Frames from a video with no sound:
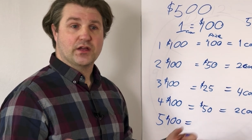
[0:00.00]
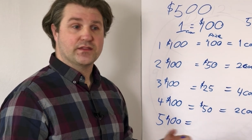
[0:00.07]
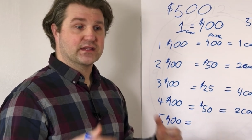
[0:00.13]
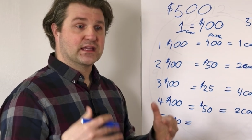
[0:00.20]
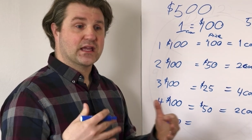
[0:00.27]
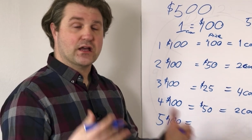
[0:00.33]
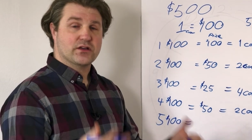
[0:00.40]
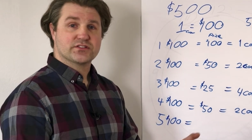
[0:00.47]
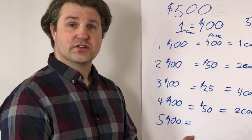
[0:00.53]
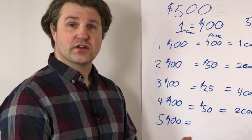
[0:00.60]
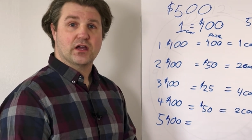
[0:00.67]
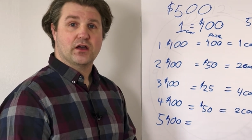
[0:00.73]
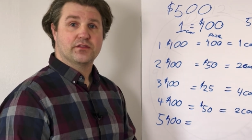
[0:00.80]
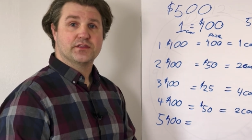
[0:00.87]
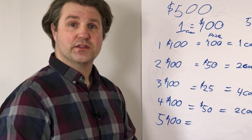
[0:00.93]
the cows are
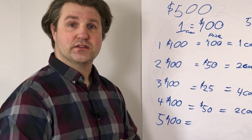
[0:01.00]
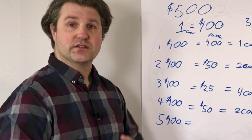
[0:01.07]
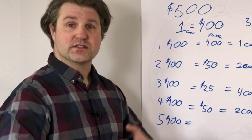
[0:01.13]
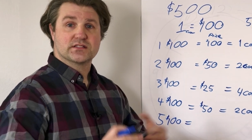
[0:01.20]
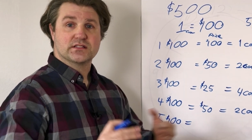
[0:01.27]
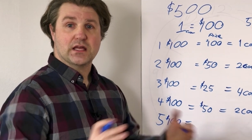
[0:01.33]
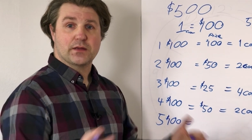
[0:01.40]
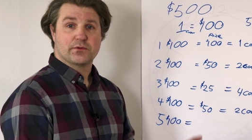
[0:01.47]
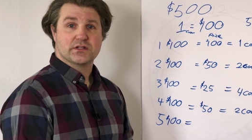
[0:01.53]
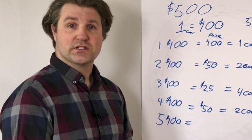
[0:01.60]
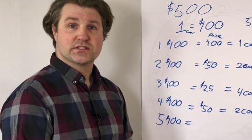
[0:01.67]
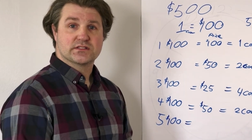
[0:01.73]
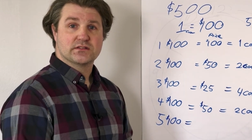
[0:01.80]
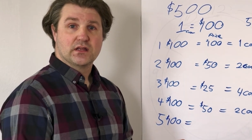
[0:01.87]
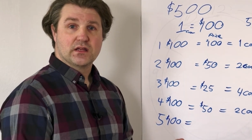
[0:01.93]
healthy, the
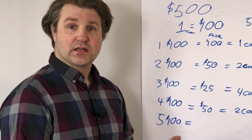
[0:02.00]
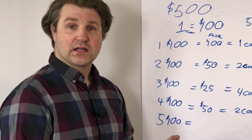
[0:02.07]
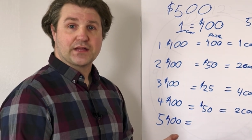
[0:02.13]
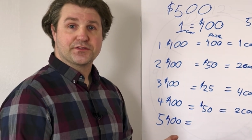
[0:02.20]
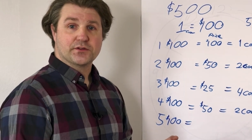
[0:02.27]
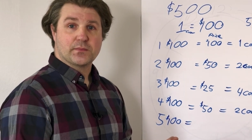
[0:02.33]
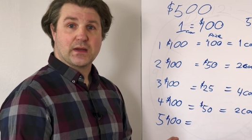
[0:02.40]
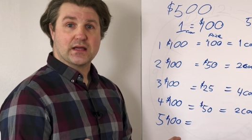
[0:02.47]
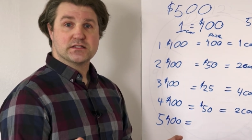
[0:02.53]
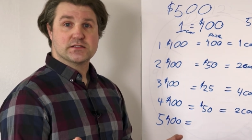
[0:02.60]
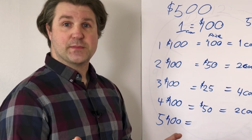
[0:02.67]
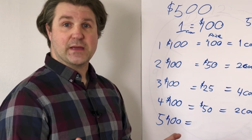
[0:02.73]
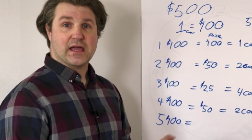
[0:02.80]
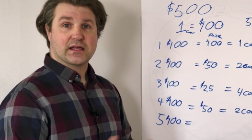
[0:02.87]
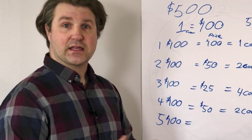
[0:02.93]
celebrities got their minds
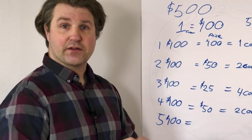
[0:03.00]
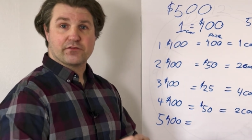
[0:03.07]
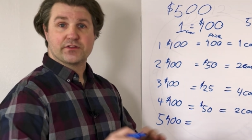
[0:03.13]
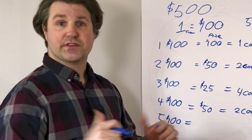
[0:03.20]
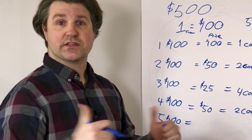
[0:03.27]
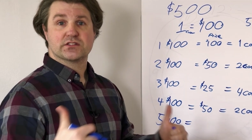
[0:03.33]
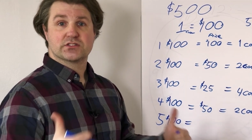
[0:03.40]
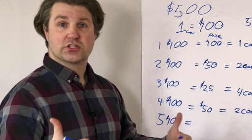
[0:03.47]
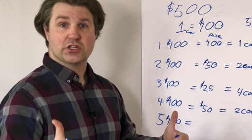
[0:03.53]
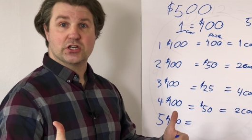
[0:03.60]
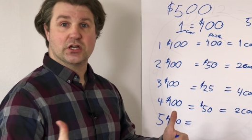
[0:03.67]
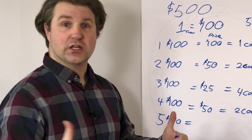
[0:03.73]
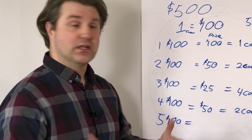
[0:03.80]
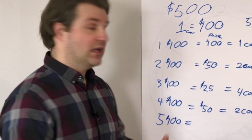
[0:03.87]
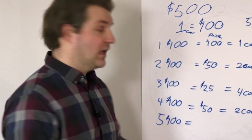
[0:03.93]
back, everything's
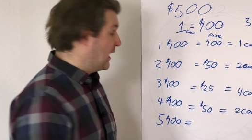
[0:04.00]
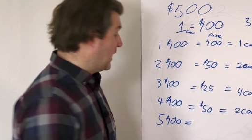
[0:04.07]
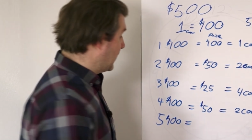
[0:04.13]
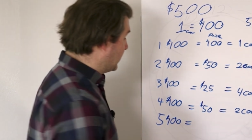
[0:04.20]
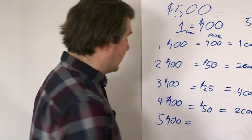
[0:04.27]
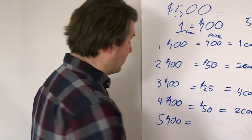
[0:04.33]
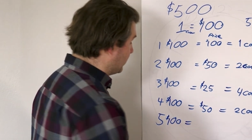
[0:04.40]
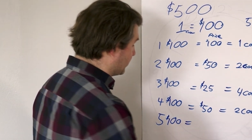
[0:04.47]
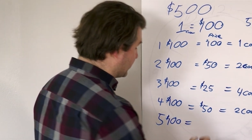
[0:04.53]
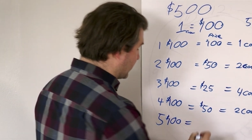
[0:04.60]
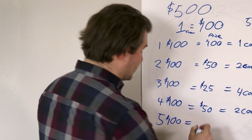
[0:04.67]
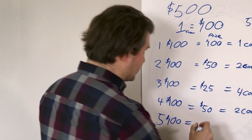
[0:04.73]
good, and now the price of